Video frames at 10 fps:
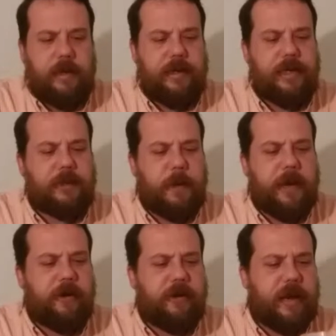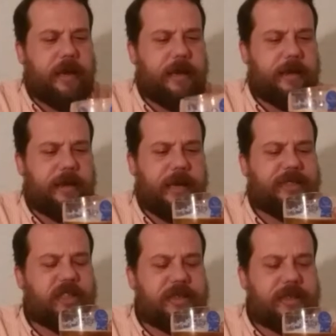This beer,
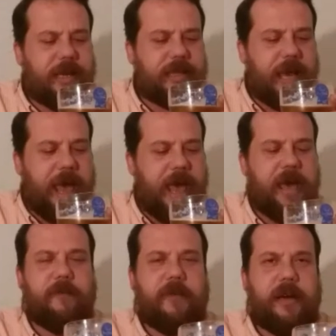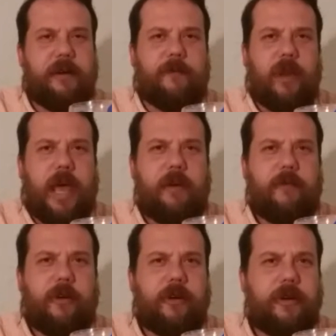it just doesn't have a
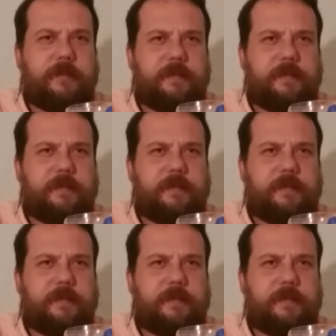flavor